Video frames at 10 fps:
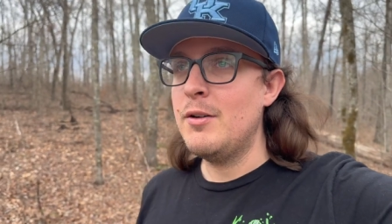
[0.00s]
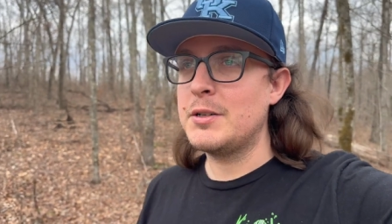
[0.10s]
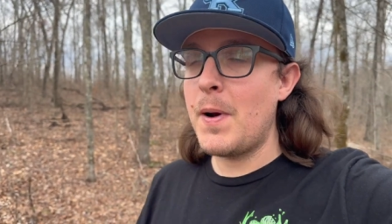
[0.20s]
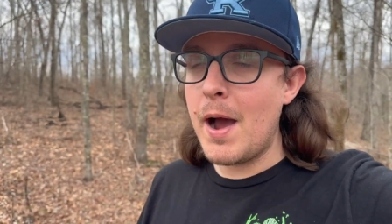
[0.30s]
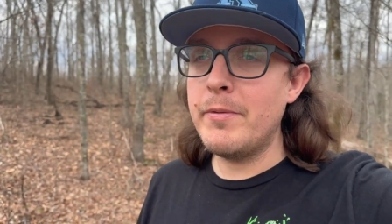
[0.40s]
was
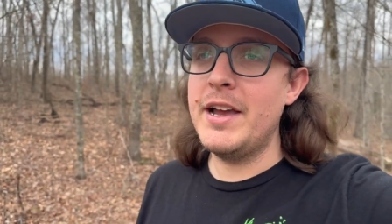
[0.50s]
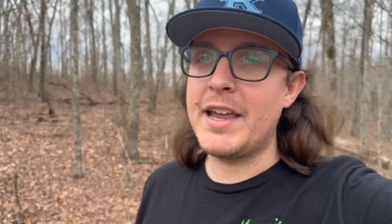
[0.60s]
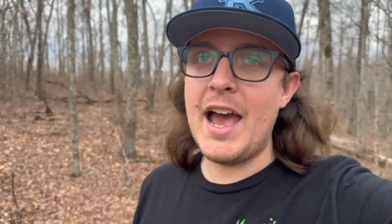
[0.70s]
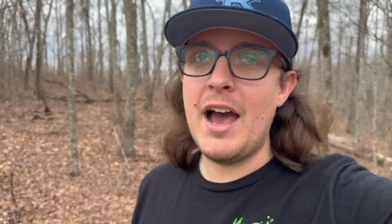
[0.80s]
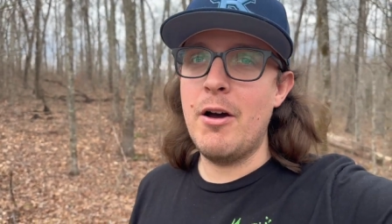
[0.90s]
probably a
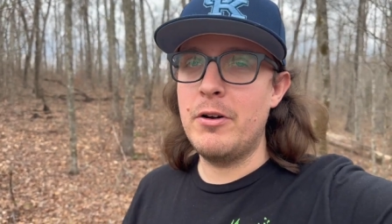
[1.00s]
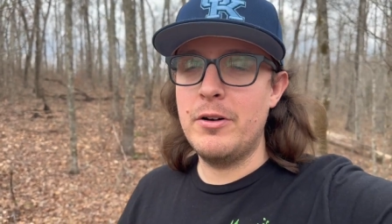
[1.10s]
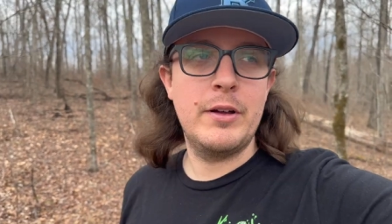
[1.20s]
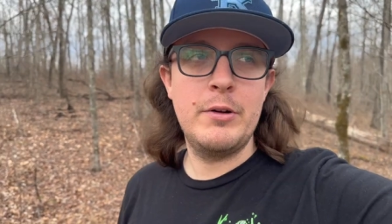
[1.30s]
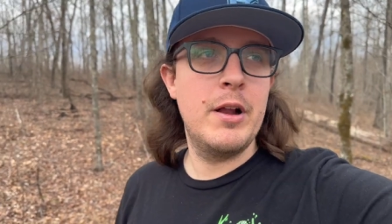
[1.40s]
coyote
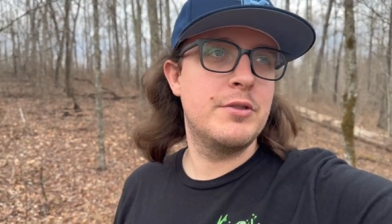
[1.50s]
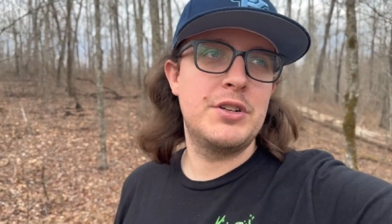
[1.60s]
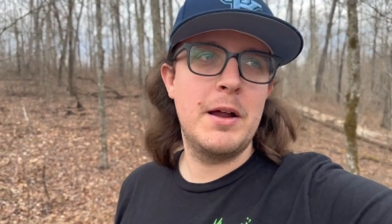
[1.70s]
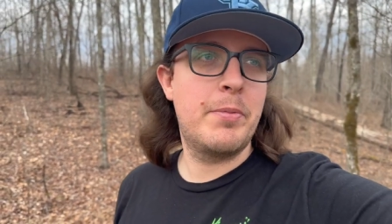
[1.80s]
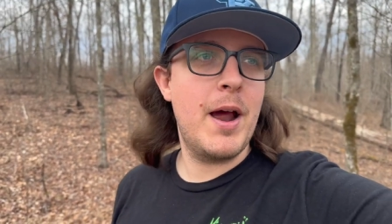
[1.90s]
or who knows,
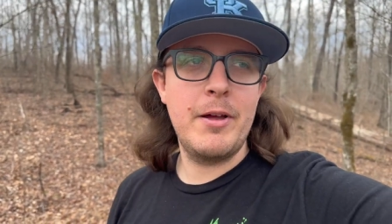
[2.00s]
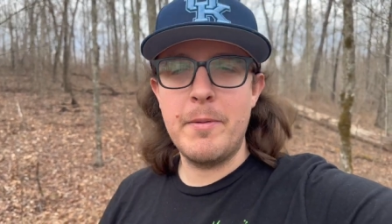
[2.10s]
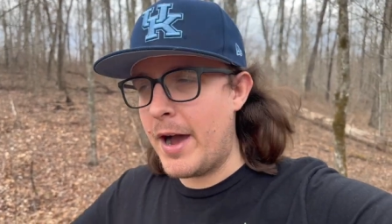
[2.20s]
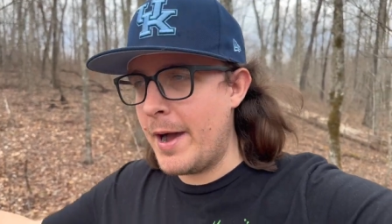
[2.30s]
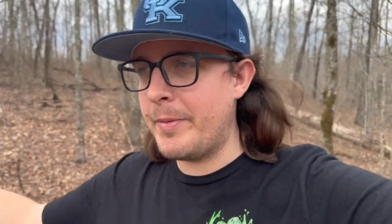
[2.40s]
John, probably a
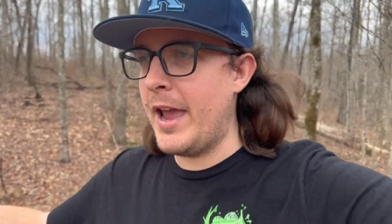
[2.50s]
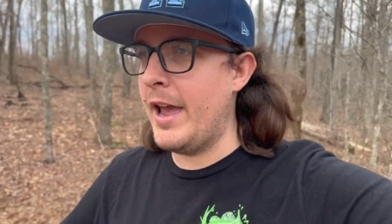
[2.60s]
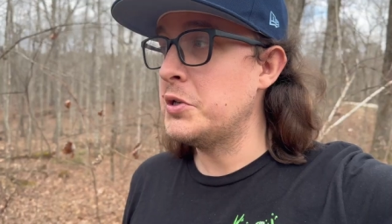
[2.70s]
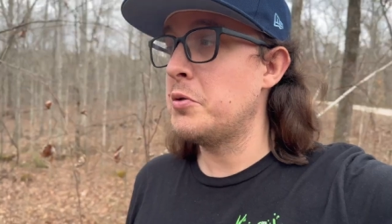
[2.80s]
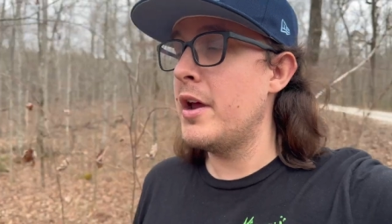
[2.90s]

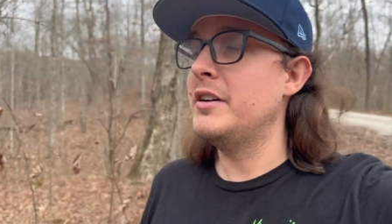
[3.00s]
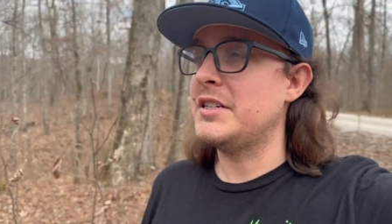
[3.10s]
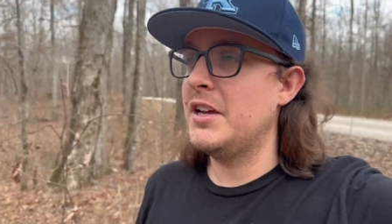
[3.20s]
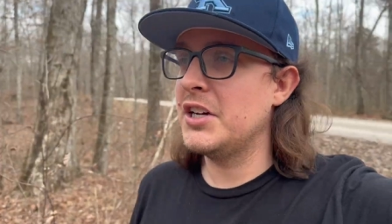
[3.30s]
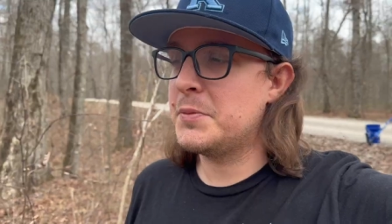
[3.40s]
bobcat, which really
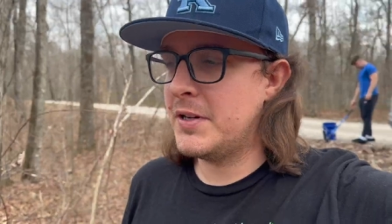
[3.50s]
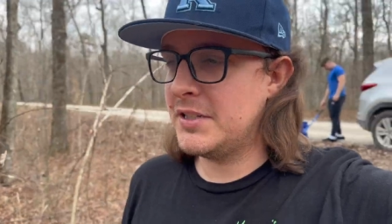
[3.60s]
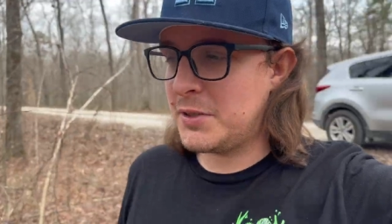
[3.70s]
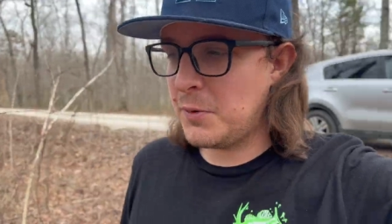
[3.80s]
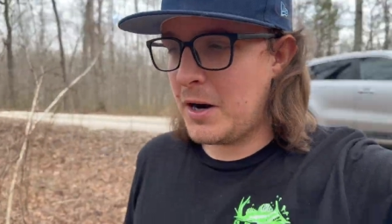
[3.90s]
sucks because
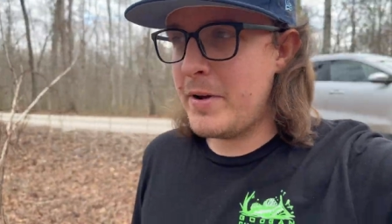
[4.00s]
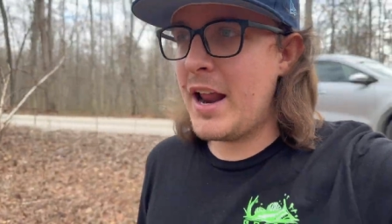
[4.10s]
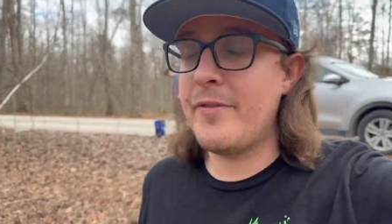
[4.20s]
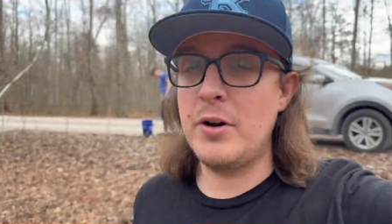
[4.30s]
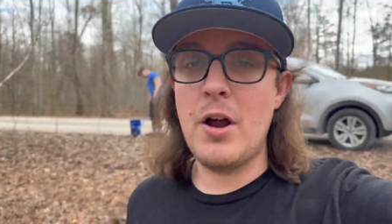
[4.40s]
that's what I've been
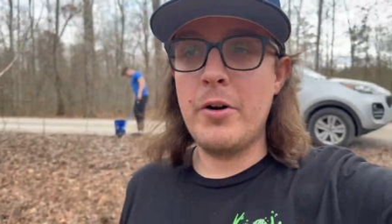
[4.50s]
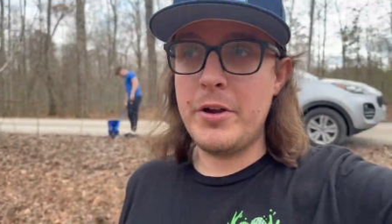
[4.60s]
after all